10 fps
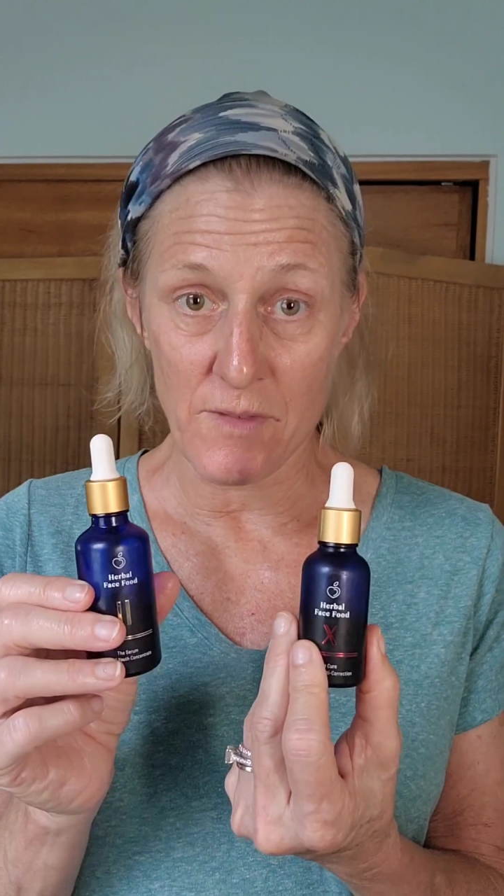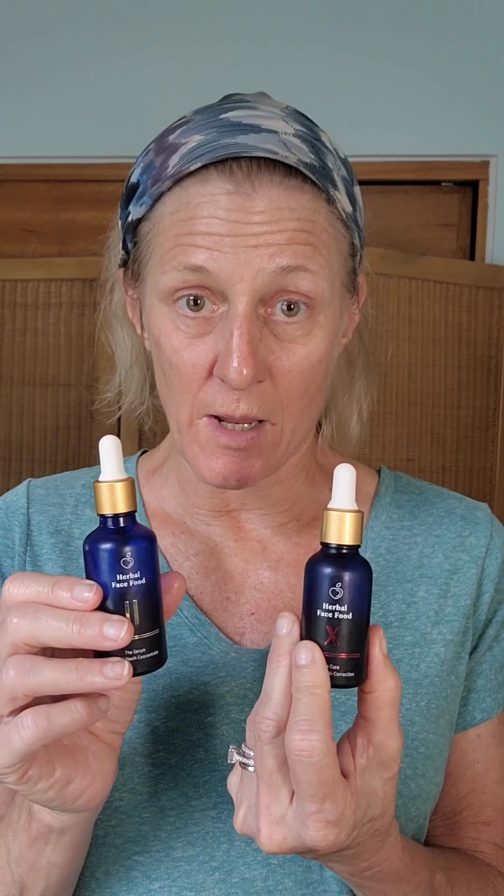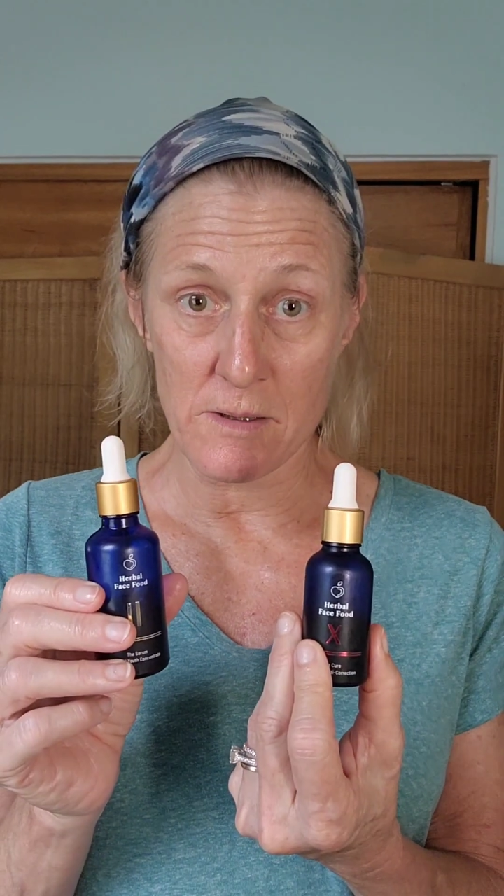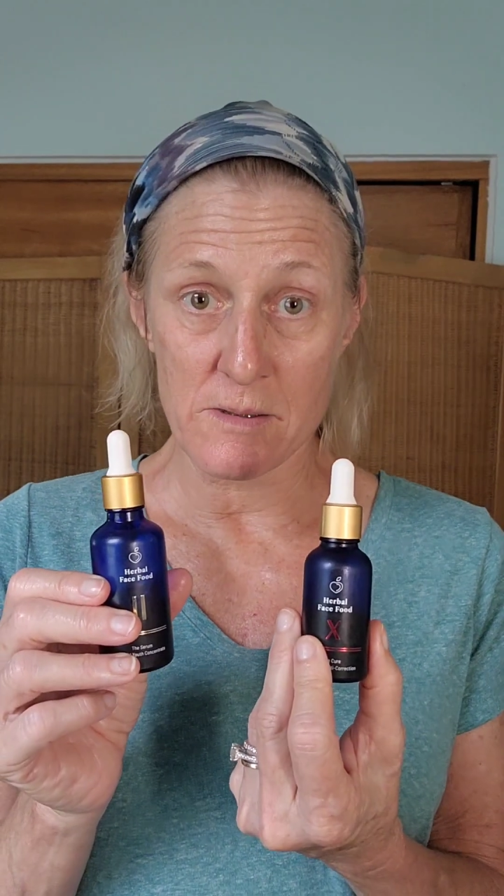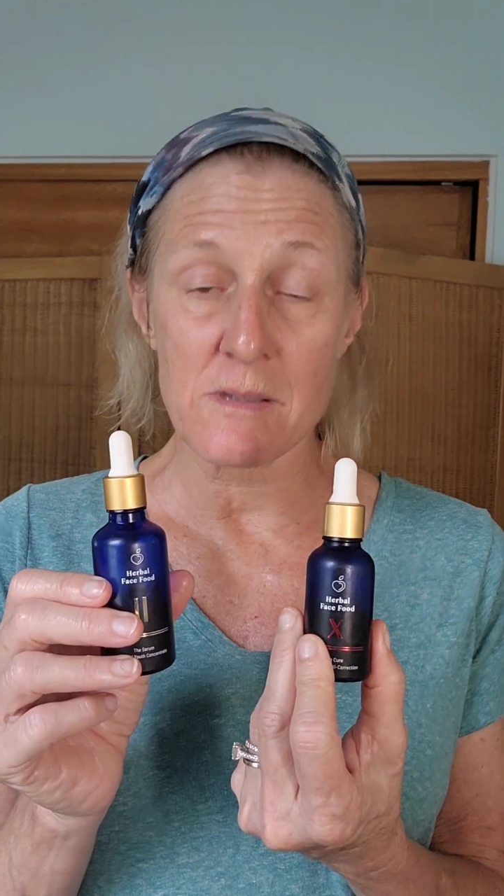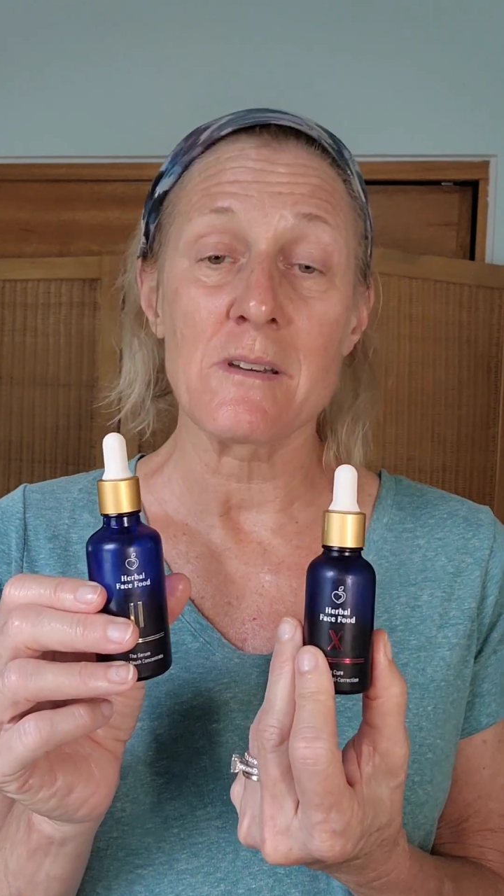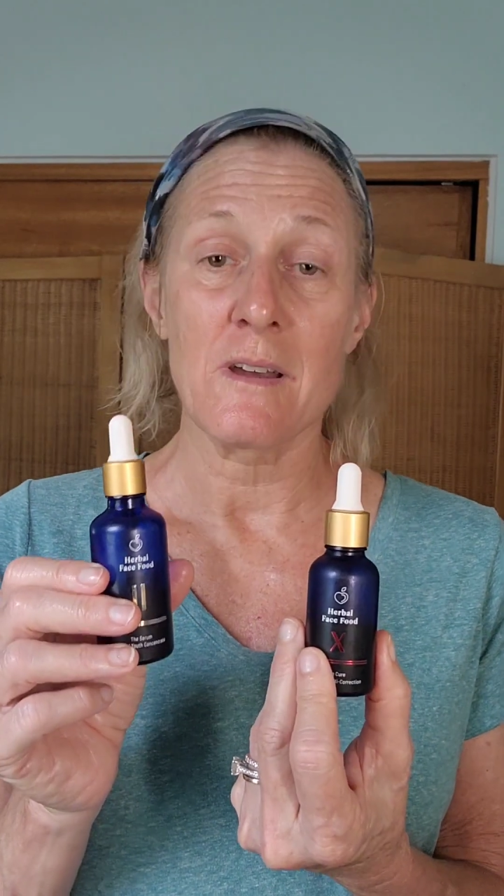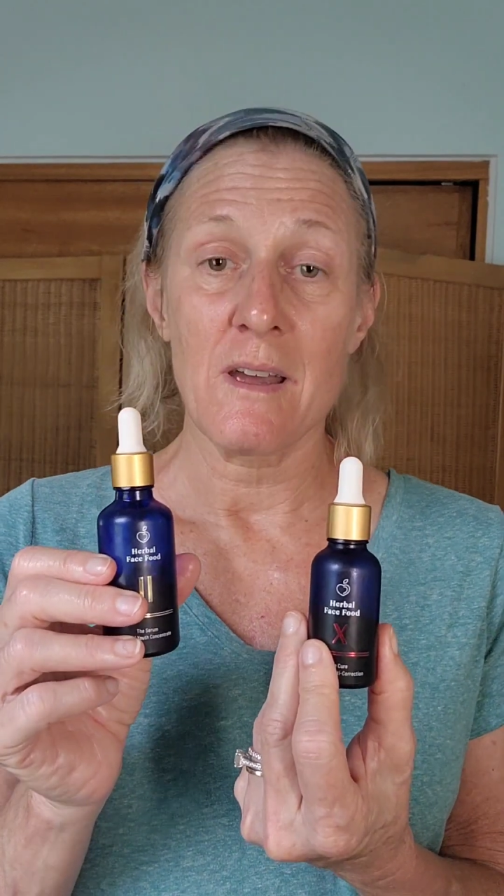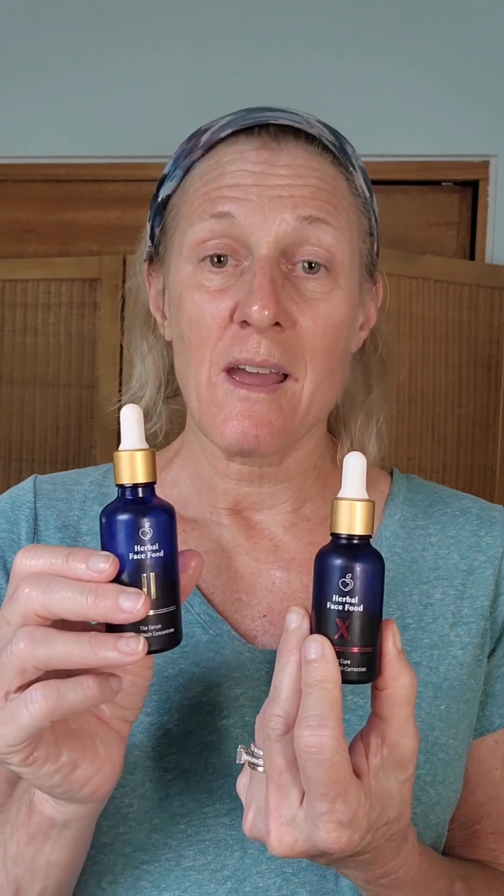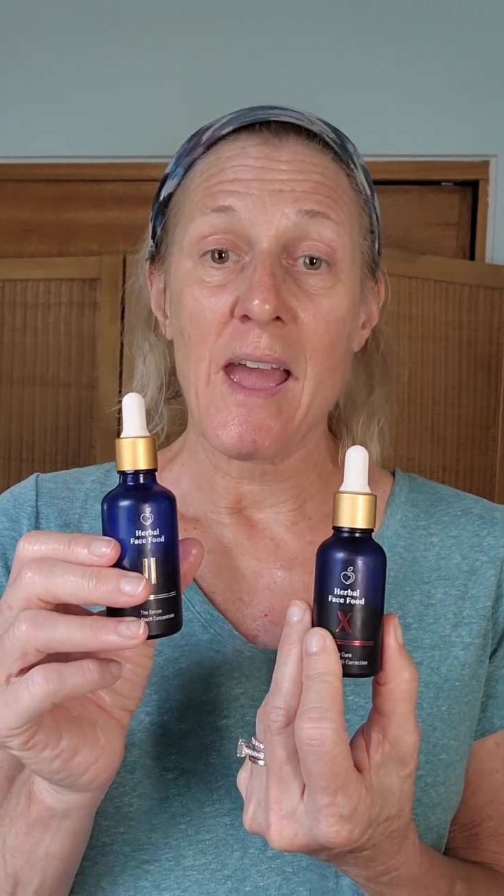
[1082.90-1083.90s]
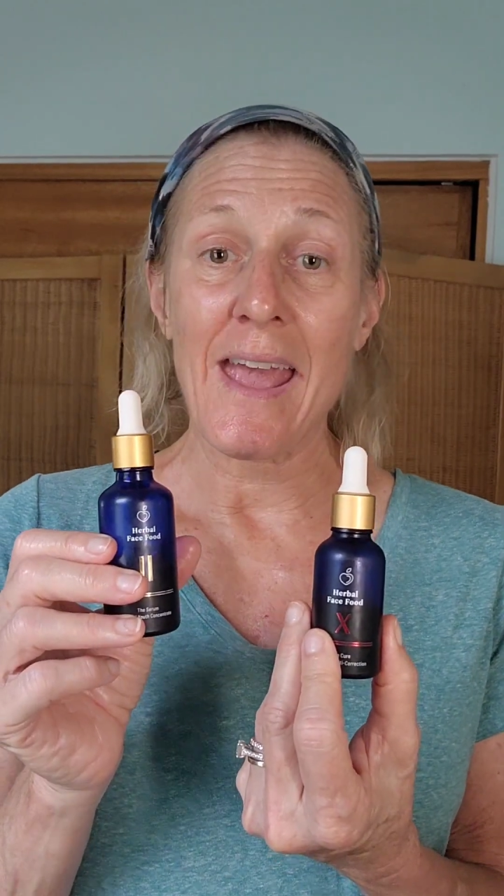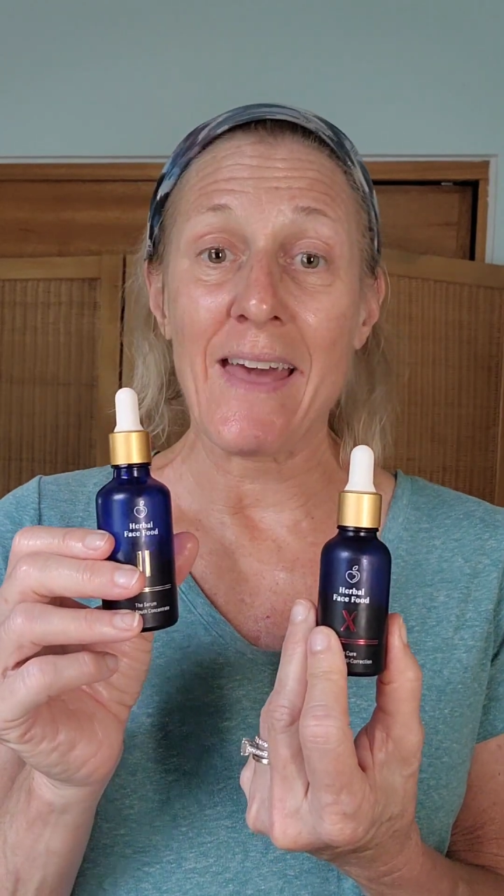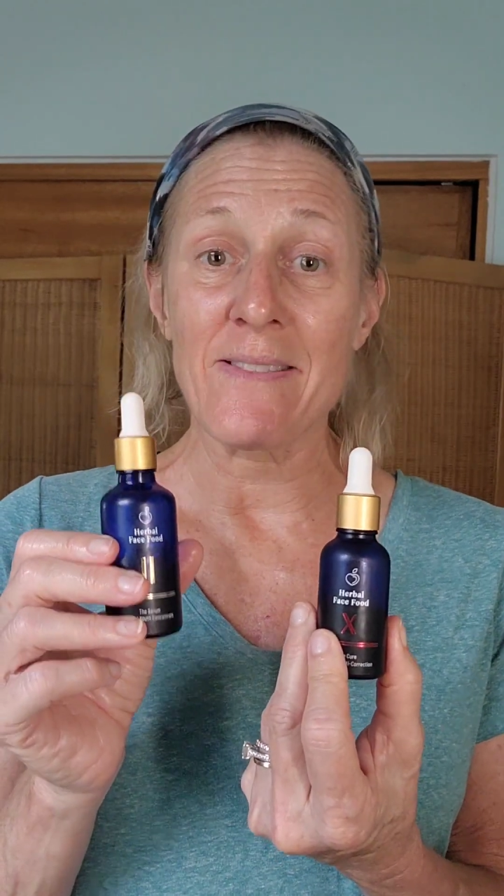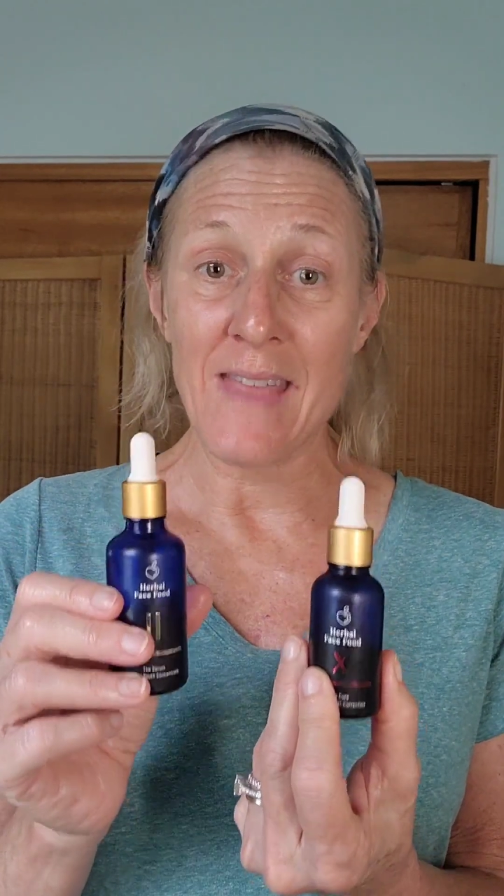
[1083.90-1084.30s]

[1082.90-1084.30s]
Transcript: days, and